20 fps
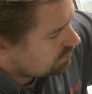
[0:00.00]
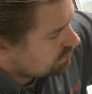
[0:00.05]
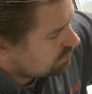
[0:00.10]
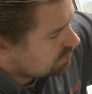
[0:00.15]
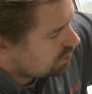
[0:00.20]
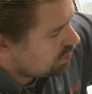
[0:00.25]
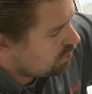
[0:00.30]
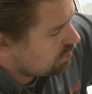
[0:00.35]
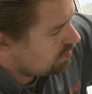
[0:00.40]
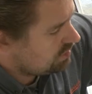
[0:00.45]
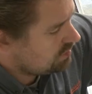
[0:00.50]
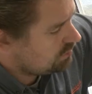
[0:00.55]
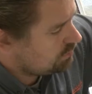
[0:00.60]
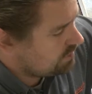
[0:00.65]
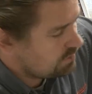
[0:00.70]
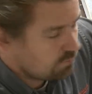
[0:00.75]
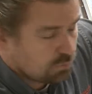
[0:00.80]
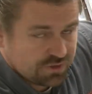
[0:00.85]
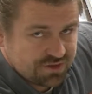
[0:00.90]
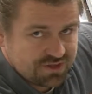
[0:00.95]
go a little
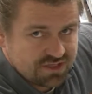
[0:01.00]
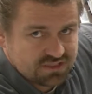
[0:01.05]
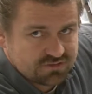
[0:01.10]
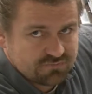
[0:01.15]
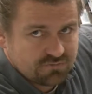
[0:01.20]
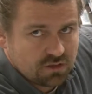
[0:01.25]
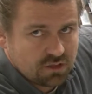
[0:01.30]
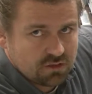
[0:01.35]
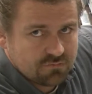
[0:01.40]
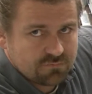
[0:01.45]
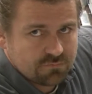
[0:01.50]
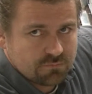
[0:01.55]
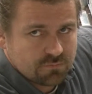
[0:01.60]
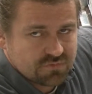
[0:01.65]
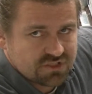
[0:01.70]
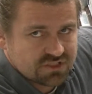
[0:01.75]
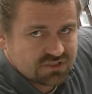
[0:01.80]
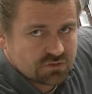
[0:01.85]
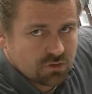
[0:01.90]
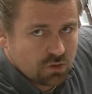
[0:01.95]
bit with this valve,
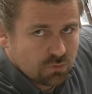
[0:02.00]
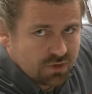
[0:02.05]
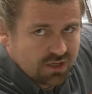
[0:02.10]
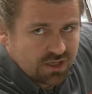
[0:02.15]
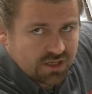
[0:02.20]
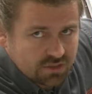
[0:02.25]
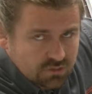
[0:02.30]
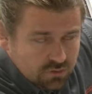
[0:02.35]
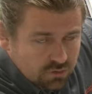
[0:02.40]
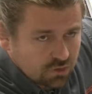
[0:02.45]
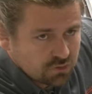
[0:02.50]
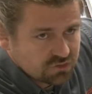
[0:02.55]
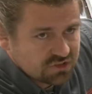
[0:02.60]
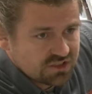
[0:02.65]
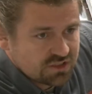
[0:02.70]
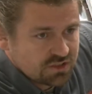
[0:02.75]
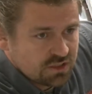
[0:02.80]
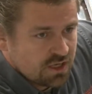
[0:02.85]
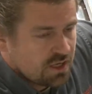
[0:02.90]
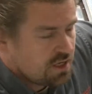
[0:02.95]
just open and close
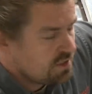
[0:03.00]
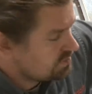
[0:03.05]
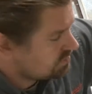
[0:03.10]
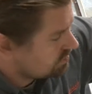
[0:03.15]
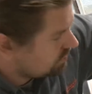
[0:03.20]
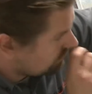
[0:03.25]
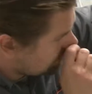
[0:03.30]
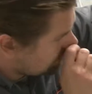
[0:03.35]
it, so